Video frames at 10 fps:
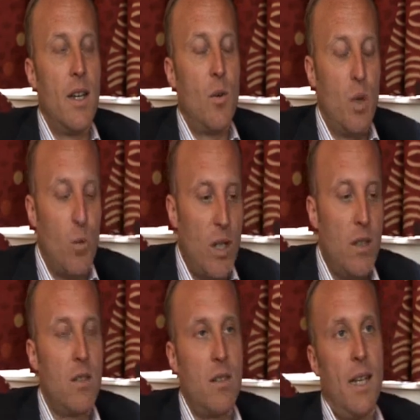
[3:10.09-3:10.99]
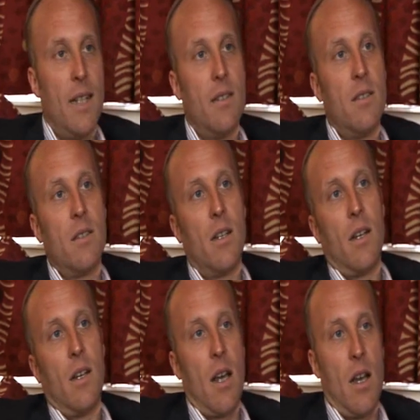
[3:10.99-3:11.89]
We went then
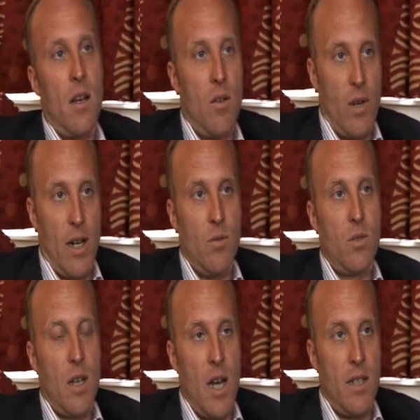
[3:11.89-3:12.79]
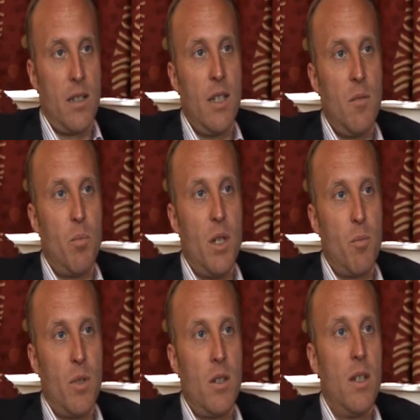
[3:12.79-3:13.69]
around asking
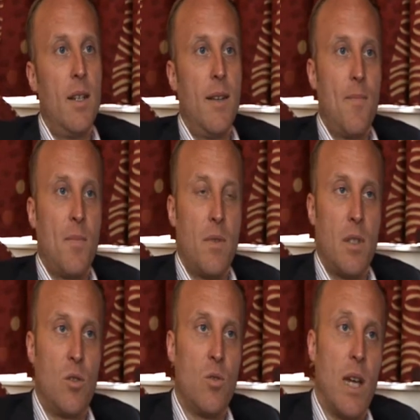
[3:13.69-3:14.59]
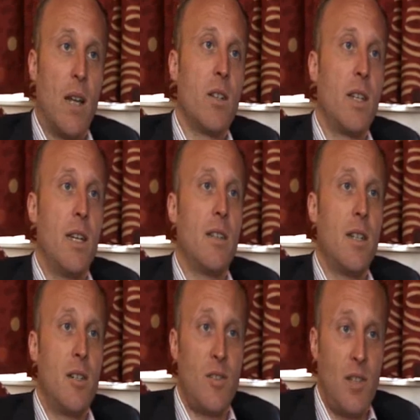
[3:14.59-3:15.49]
people to allocate
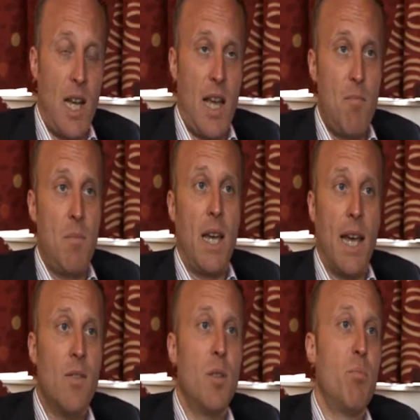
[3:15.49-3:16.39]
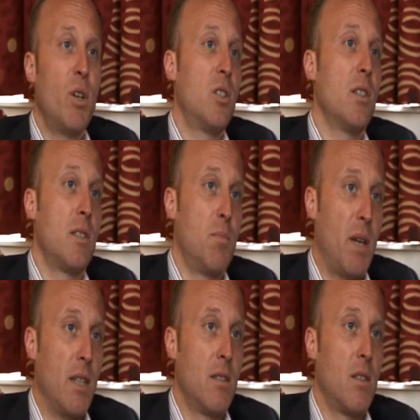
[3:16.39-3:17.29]
their time and the budget
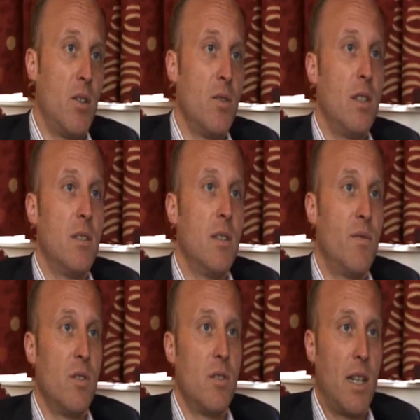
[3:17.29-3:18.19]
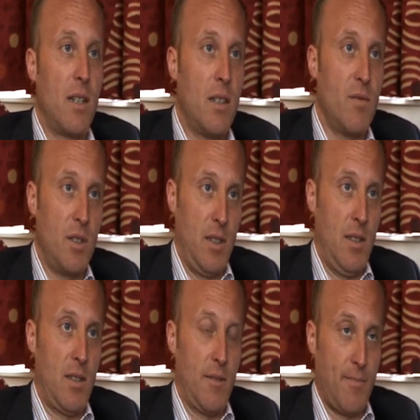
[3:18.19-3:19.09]
spent on these different
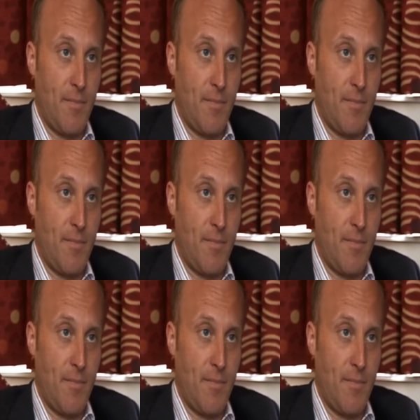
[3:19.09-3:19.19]
activities.